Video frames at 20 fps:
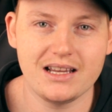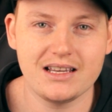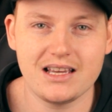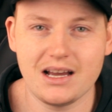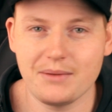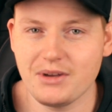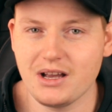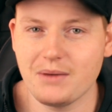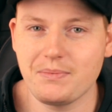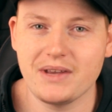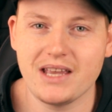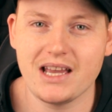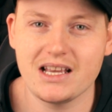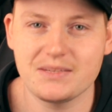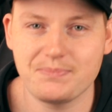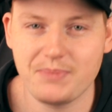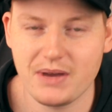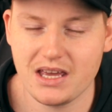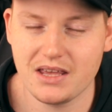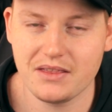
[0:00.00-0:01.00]
And coming up
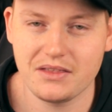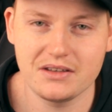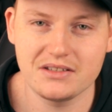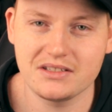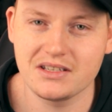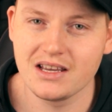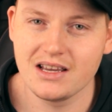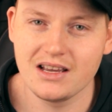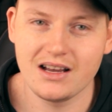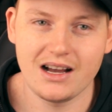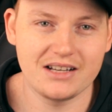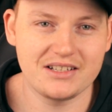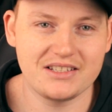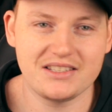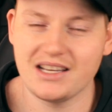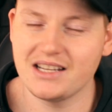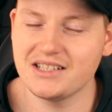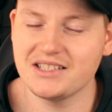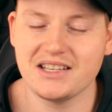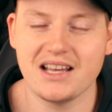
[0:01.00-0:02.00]
against Panthers, I
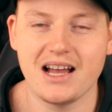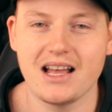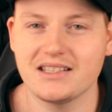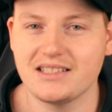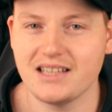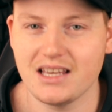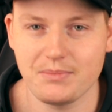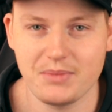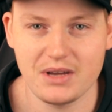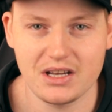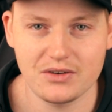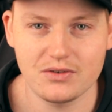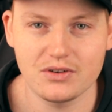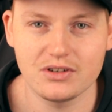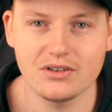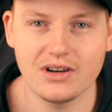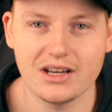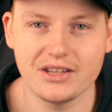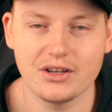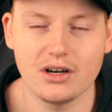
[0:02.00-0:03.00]
just can't see it being a
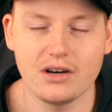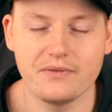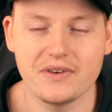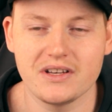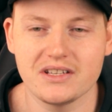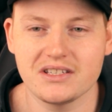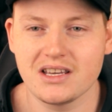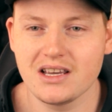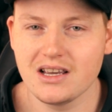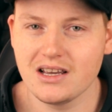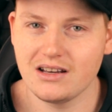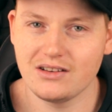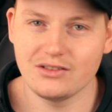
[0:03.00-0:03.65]
good night in the office.